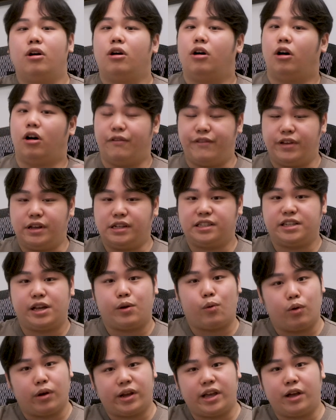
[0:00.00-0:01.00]
Obviously,
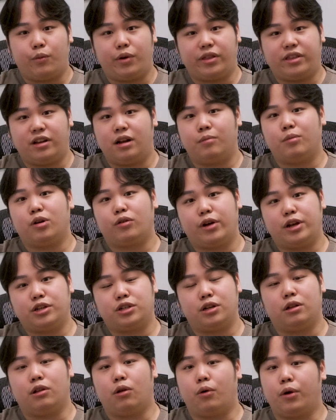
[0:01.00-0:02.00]
working with an
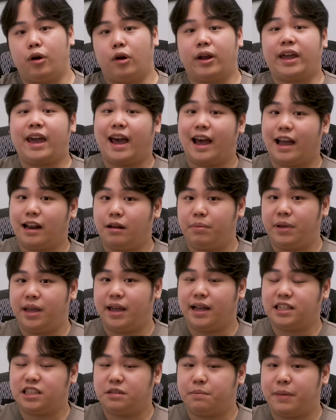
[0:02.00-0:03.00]
immigration lawyer can be
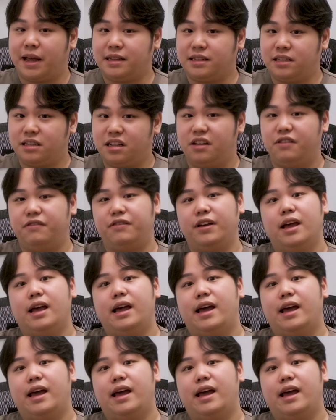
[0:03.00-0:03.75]
expensive,